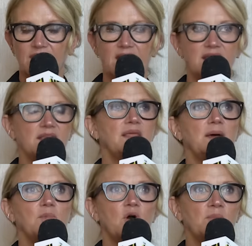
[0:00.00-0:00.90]
And in
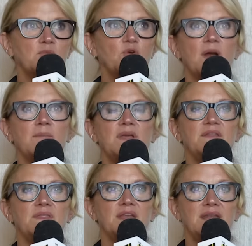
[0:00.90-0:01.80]
that moment where I'm
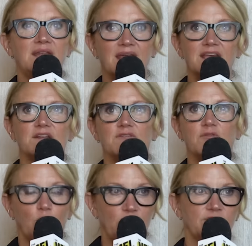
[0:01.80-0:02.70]
in the
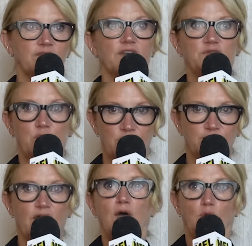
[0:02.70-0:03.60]
negative, what if this, what
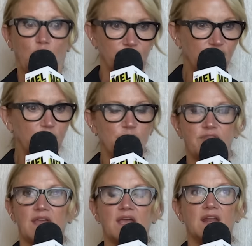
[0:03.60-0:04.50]
if that, what if the other
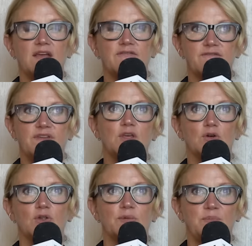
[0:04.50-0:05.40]
thing, and I
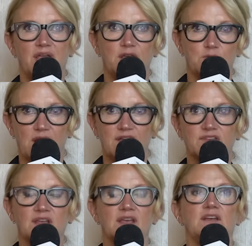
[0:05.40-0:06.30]
feel the pain
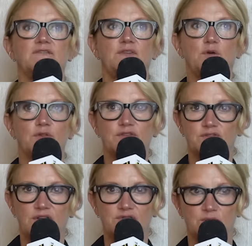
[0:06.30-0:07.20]
rising, and I feel the
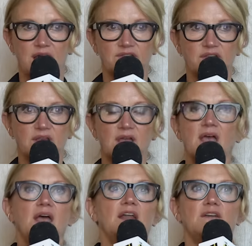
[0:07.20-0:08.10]
stress rising,
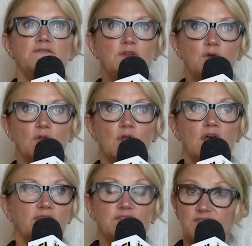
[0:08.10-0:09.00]
and I feel
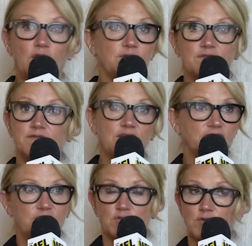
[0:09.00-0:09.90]
the
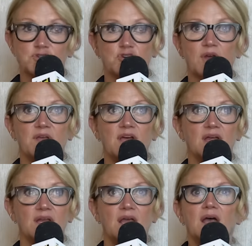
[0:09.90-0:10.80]
self-inflicted torture coming
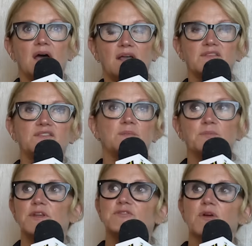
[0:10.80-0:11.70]
on, I
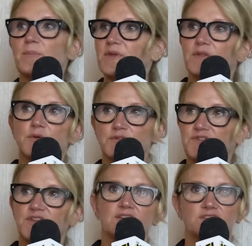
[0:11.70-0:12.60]
simply drop in those
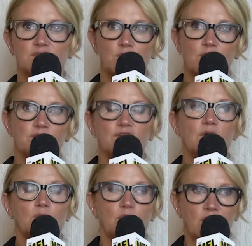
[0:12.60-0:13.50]
6 words.
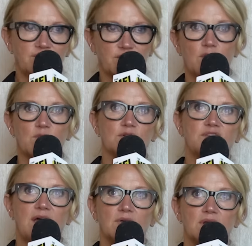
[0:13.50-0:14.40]
What if it all
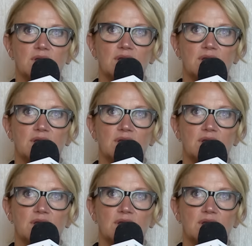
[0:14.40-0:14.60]
works out?